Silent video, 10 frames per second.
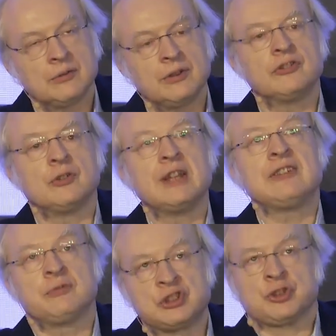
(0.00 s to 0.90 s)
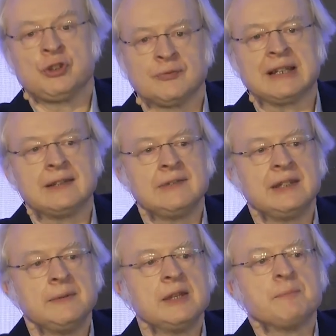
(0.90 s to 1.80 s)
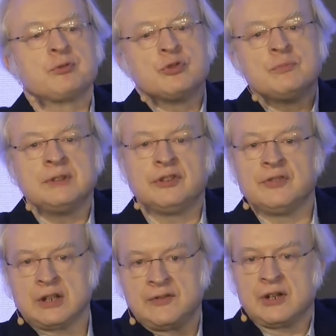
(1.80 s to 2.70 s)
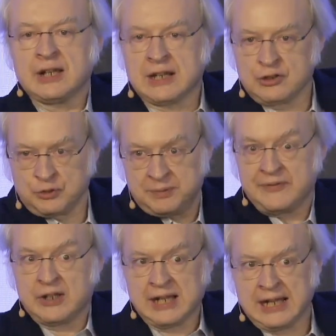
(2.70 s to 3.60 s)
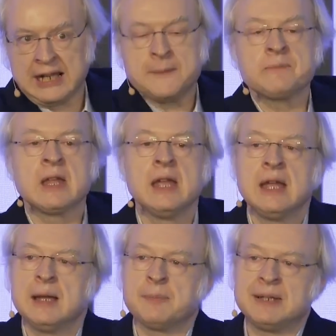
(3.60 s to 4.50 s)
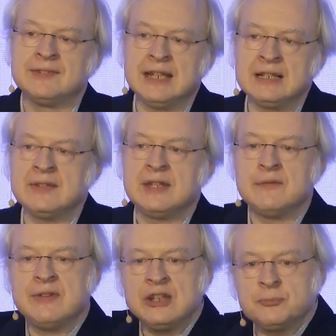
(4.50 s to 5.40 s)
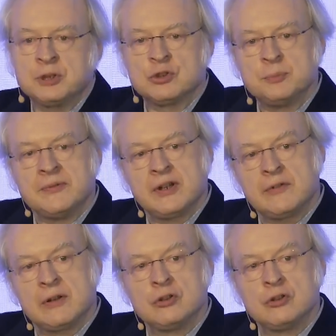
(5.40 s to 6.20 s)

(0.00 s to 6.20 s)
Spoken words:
So that's the return, right? The improvement is could be very high. But secondly, the investment could be very, very